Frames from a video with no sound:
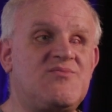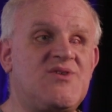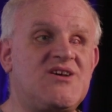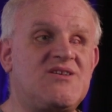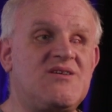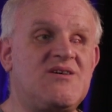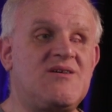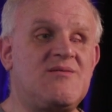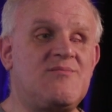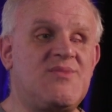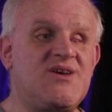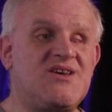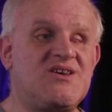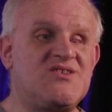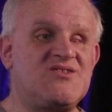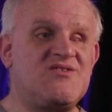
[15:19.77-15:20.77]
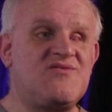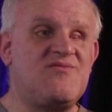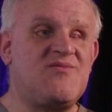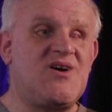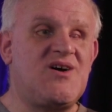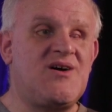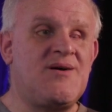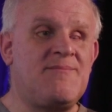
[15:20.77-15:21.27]
But because of
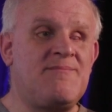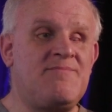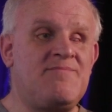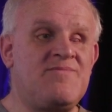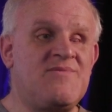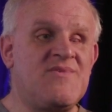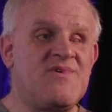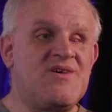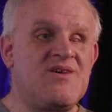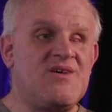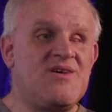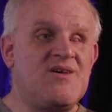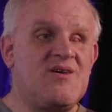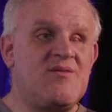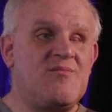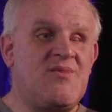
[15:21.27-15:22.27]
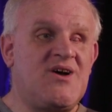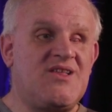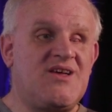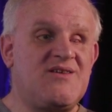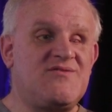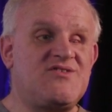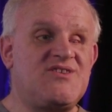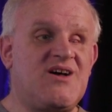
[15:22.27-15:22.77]
my
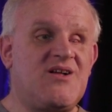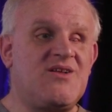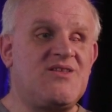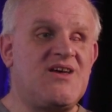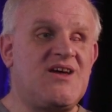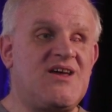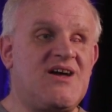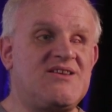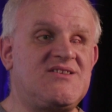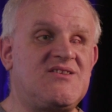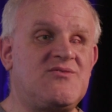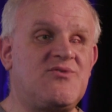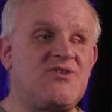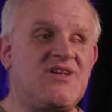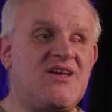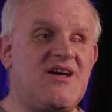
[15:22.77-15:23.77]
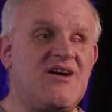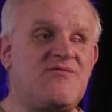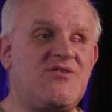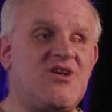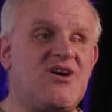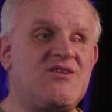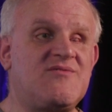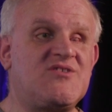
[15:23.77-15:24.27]
lifestyle and that, I didn't really have a
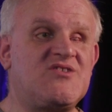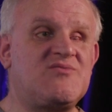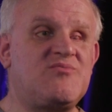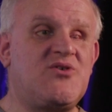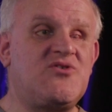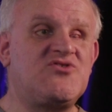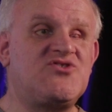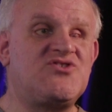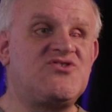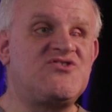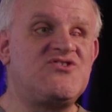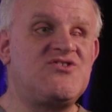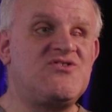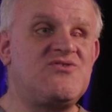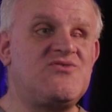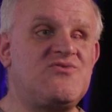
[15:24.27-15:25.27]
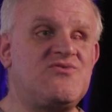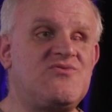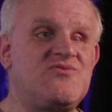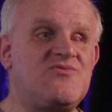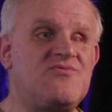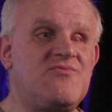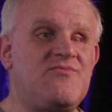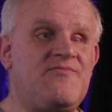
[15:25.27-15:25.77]
lot of exposure
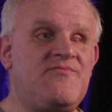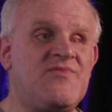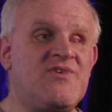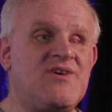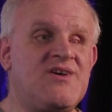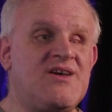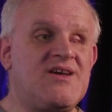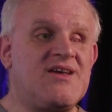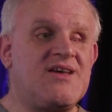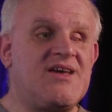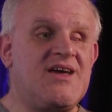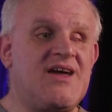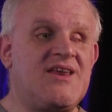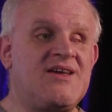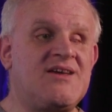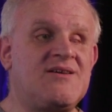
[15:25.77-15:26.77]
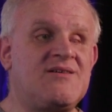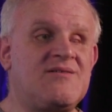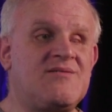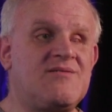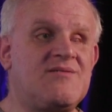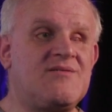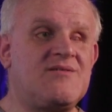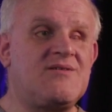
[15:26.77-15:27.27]
to
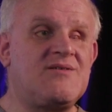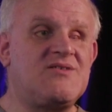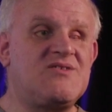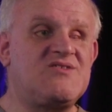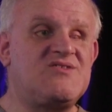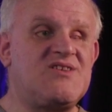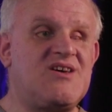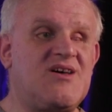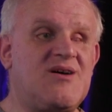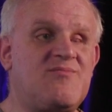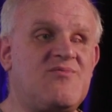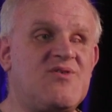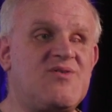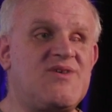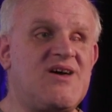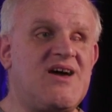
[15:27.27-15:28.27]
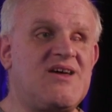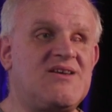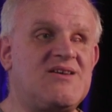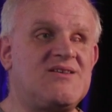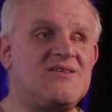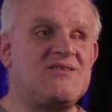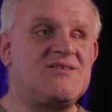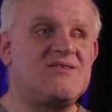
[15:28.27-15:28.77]
getting set up with that
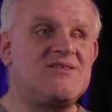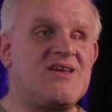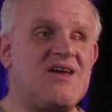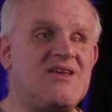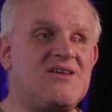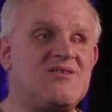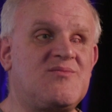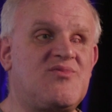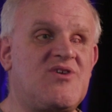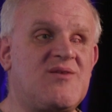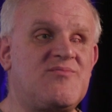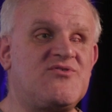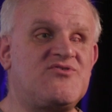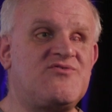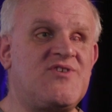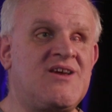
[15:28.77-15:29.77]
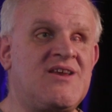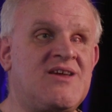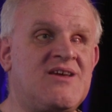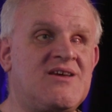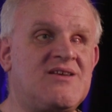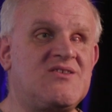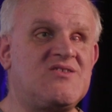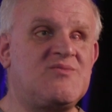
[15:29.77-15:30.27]
and getting the proper
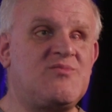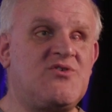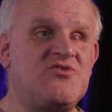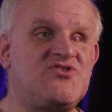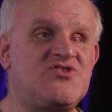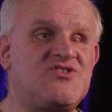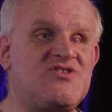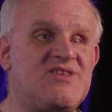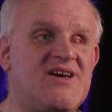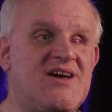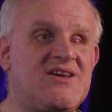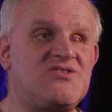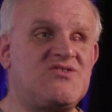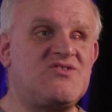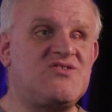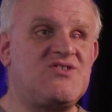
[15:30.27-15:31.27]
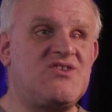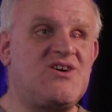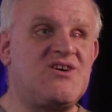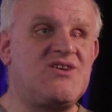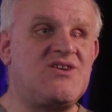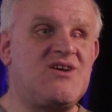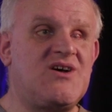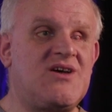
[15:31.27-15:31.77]
training and exposure to that, just
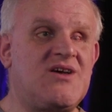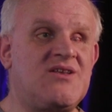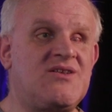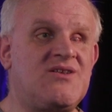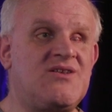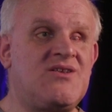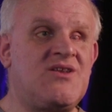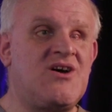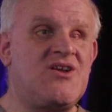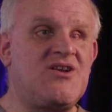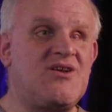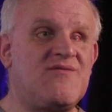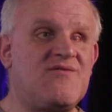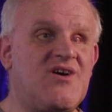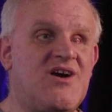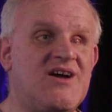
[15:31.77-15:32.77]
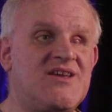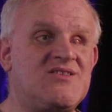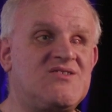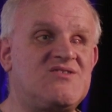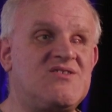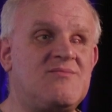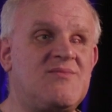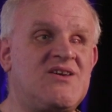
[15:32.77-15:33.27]
not enough
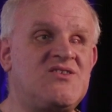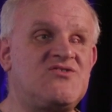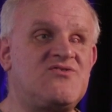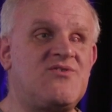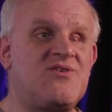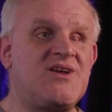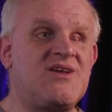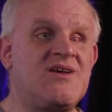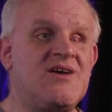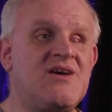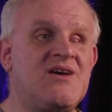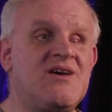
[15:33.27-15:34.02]
guidance and mentoring.